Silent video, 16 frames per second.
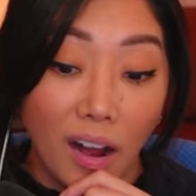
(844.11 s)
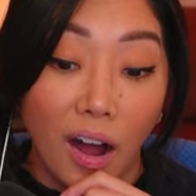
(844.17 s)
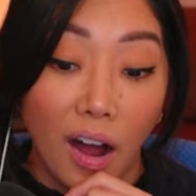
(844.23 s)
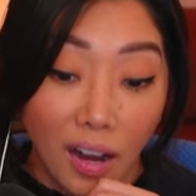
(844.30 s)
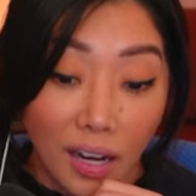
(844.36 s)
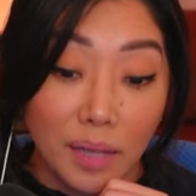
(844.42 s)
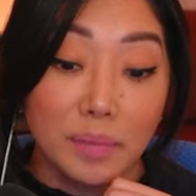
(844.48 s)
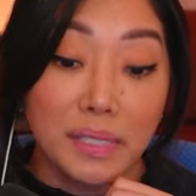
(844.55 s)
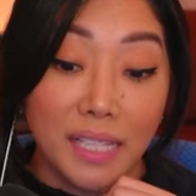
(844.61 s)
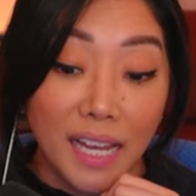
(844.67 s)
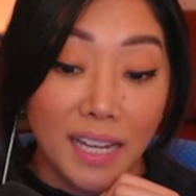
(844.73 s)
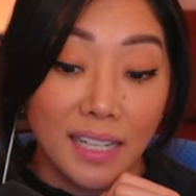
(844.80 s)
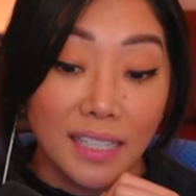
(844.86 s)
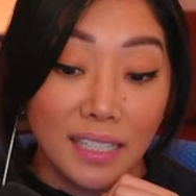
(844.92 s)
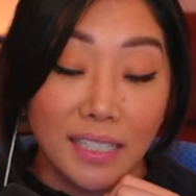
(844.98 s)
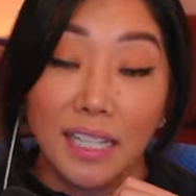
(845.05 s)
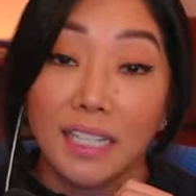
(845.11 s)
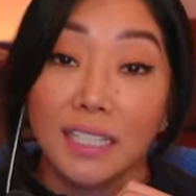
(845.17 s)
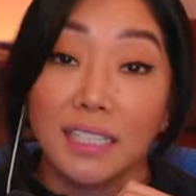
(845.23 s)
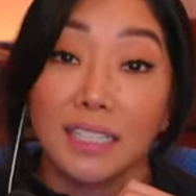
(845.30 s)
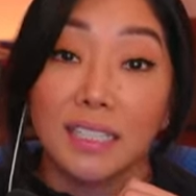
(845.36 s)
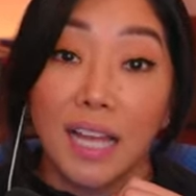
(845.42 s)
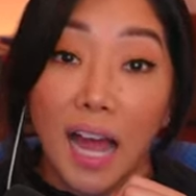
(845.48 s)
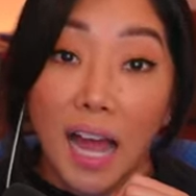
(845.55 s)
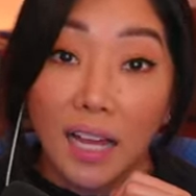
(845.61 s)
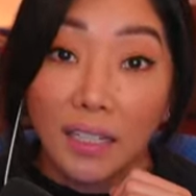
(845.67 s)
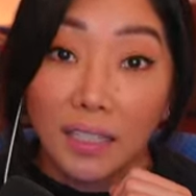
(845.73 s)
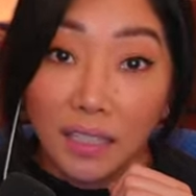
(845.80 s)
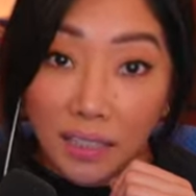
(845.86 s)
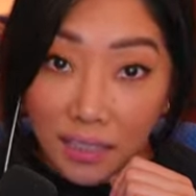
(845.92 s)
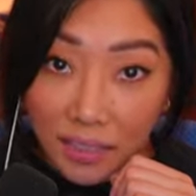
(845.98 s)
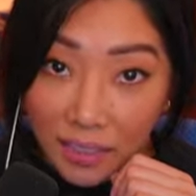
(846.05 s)
All I'm saying is it does not
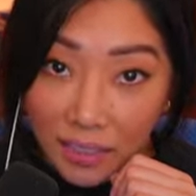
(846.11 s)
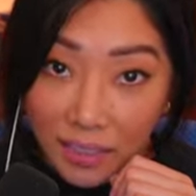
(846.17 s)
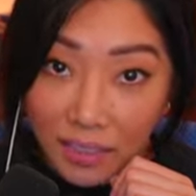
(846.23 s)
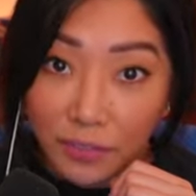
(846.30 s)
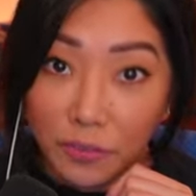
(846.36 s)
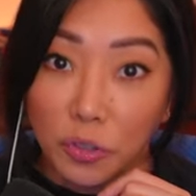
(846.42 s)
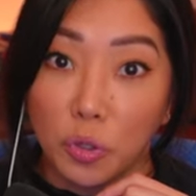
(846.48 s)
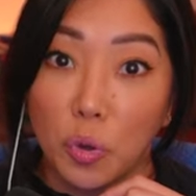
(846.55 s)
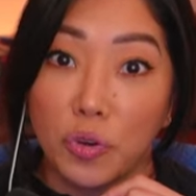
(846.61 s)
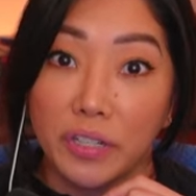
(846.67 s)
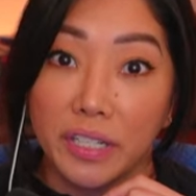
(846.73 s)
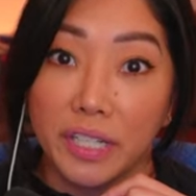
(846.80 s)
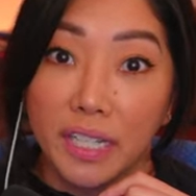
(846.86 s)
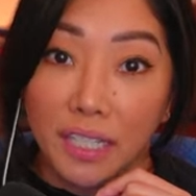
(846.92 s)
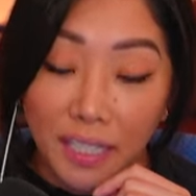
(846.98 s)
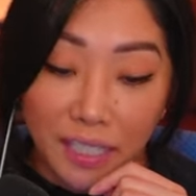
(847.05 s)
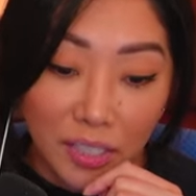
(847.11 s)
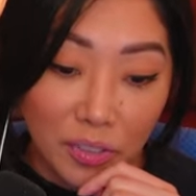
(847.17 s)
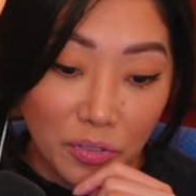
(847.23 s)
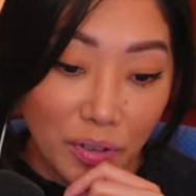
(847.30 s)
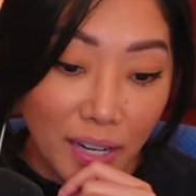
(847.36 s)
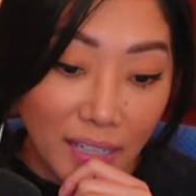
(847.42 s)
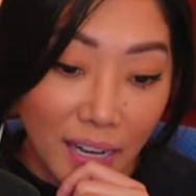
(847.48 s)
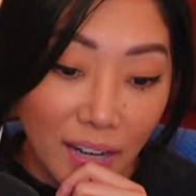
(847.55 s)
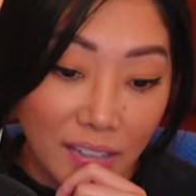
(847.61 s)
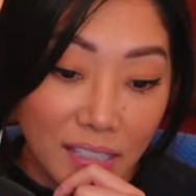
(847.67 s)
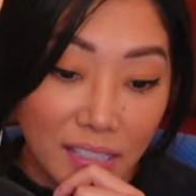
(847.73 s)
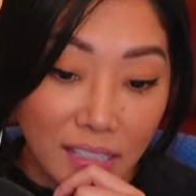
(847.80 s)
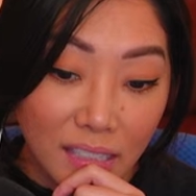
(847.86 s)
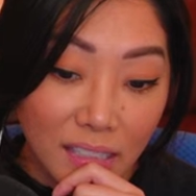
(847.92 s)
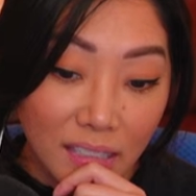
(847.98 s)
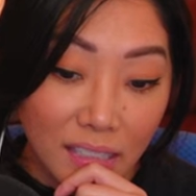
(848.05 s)
look good for Courtney Clenney right now. It
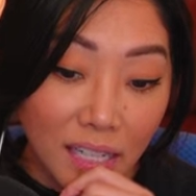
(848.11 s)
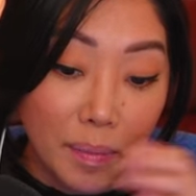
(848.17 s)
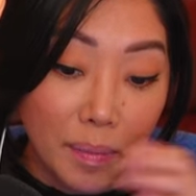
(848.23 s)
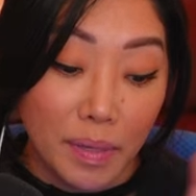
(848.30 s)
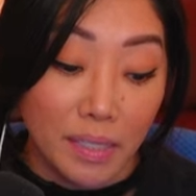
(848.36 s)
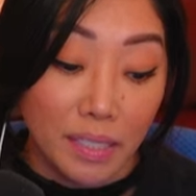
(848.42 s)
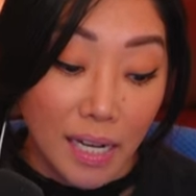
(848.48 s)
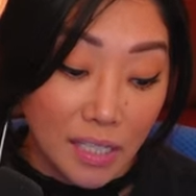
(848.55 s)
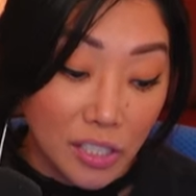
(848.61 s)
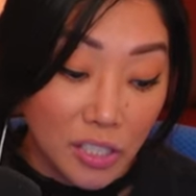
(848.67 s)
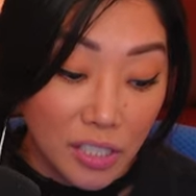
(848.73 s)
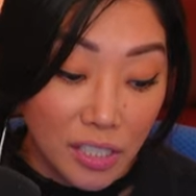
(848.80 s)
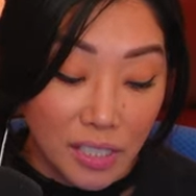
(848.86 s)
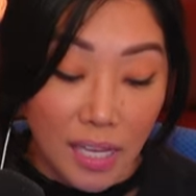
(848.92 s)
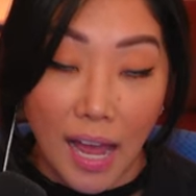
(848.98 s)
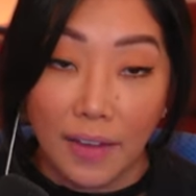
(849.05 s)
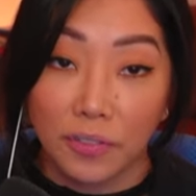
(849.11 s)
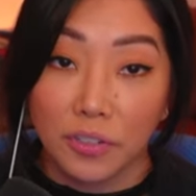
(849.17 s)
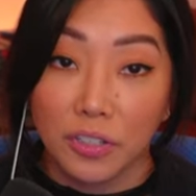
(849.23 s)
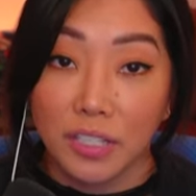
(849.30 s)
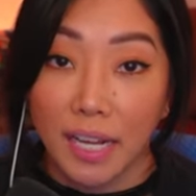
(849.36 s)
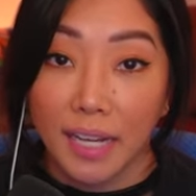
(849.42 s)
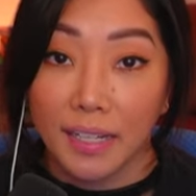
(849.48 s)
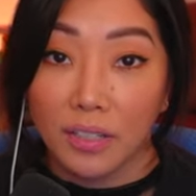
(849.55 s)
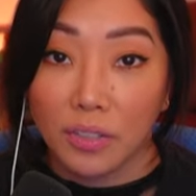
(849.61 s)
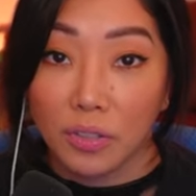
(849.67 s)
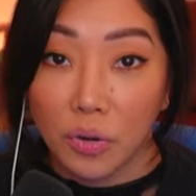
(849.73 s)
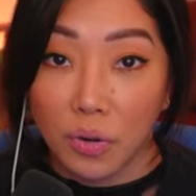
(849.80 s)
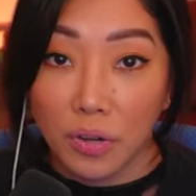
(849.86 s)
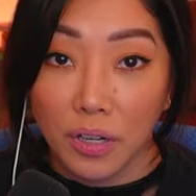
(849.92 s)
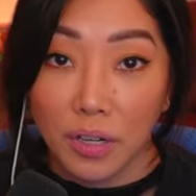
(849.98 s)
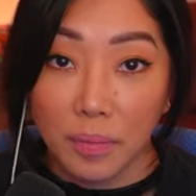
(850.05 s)
doesn't look good. I mean, yes, she needs to have her day in
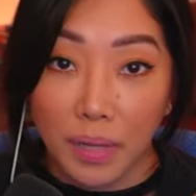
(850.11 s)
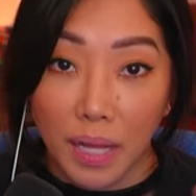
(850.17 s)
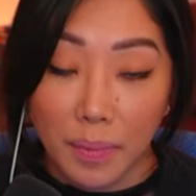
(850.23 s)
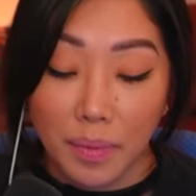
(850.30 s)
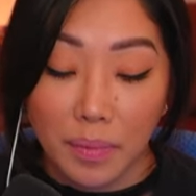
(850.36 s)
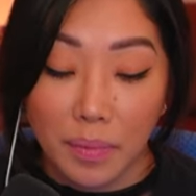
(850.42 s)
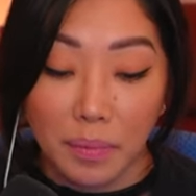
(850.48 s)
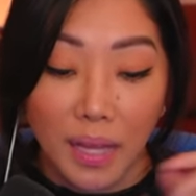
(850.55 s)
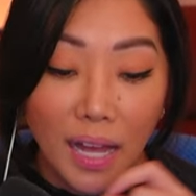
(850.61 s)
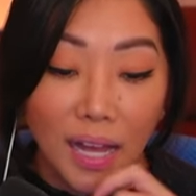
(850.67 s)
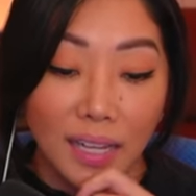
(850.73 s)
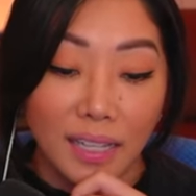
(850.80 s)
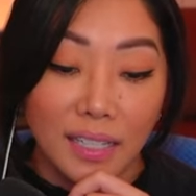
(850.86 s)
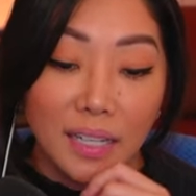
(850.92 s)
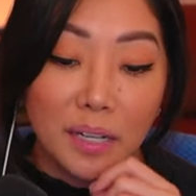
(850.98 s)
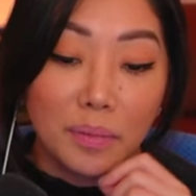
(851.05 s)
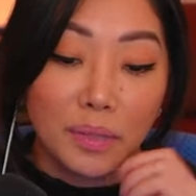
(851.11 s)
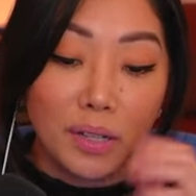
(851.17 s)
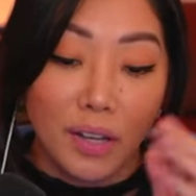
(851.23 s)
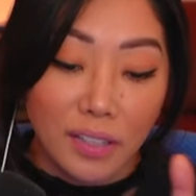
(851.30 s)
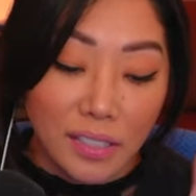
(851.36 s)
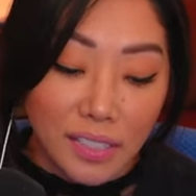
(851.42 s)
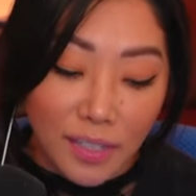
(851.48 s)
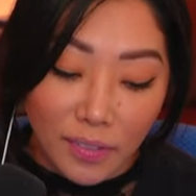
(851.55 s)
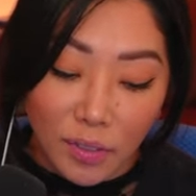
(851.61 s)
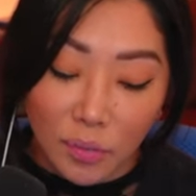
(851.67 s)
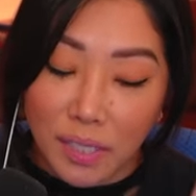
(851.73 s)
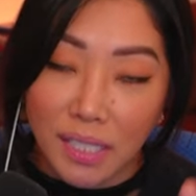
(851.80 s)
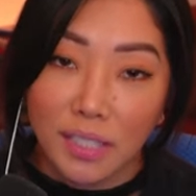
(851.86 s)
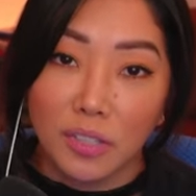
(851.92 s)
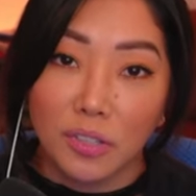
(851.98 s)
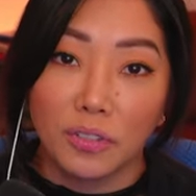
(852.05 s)
court, blah blah blah blah. But all the stuff that we've
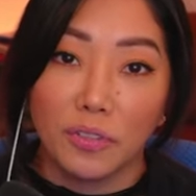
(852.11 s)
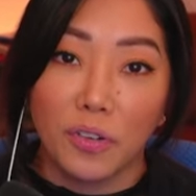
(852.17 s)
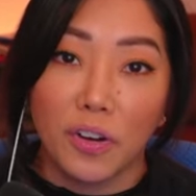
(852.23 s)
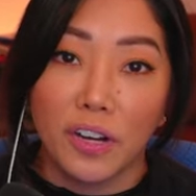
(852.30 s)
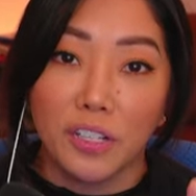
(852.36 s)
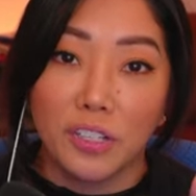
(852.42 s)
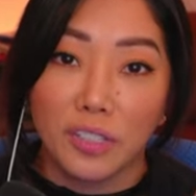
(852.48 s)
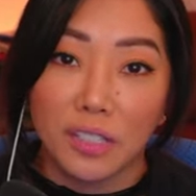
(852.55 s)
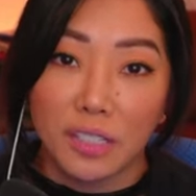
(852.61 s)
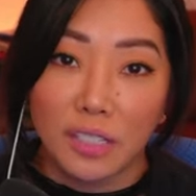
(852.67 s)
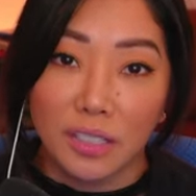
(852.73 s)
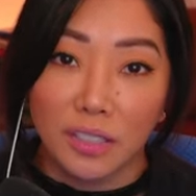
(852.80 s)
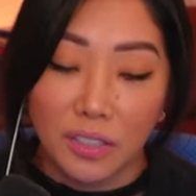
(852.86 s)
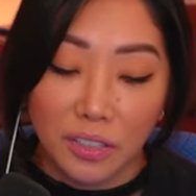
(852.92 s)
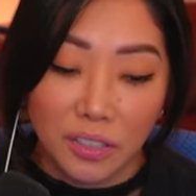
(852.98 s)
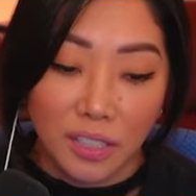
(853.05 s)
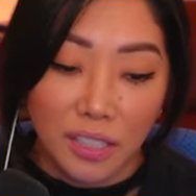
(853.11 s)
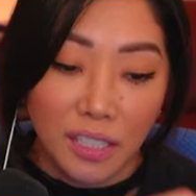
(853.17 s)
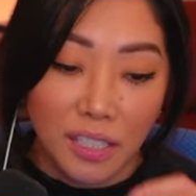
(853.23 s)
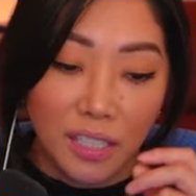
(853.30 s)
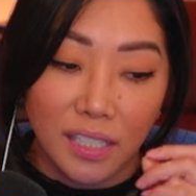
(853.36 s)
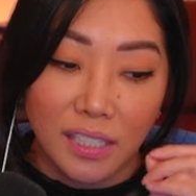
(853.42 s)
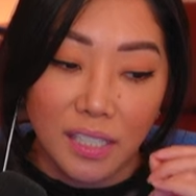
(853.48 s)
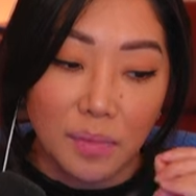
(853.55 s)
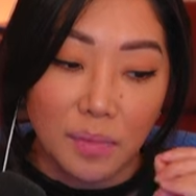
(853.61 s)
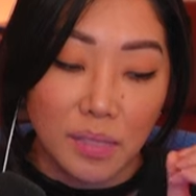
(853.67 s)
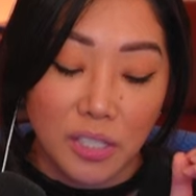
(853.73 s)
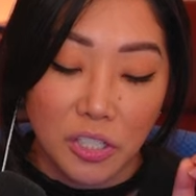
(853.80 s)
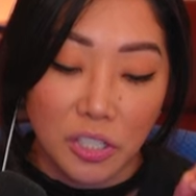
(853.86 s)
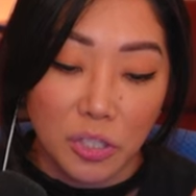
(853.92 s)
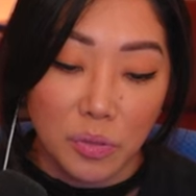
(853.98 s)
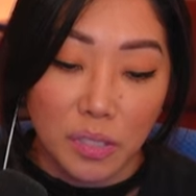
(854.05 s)
seen so far, it just doesn't look good. It seems like
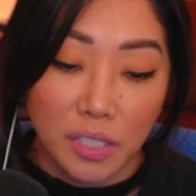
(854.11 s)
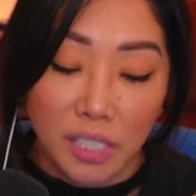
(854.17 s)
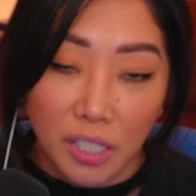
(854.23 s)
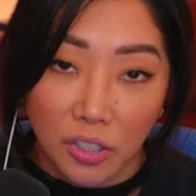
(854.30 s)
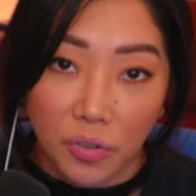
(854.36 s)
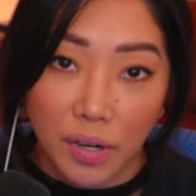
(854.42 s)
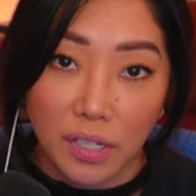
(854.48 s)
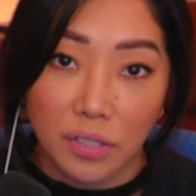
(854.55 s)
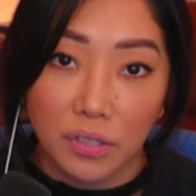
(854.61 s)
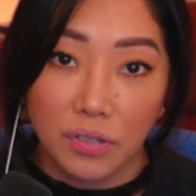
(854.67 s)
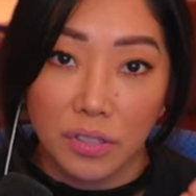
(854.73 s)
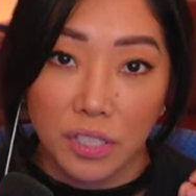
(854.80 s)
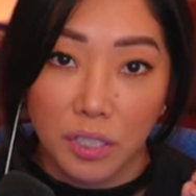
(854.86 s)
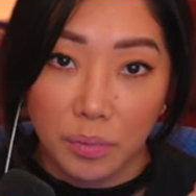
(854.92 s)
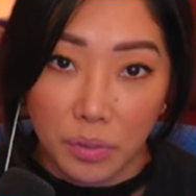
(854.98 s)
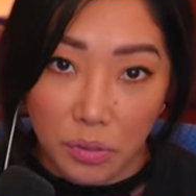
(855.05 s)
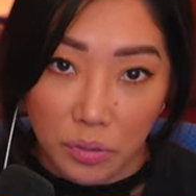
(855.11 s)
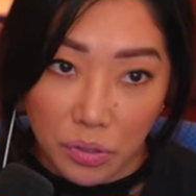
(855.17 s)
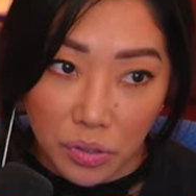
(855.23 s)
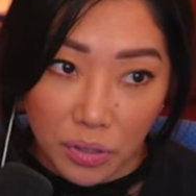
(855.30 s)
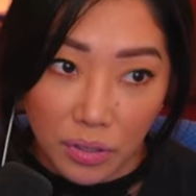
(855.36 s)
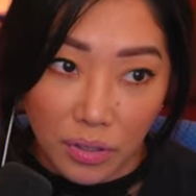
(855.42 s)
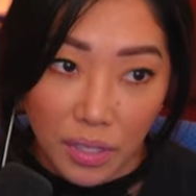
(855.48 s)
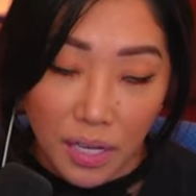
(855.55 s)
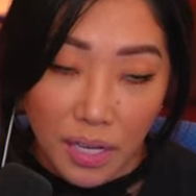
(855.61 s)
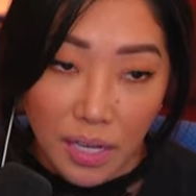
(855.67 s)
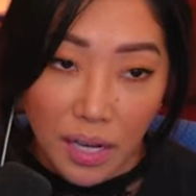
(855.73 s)
she was the aggressor, the abuser.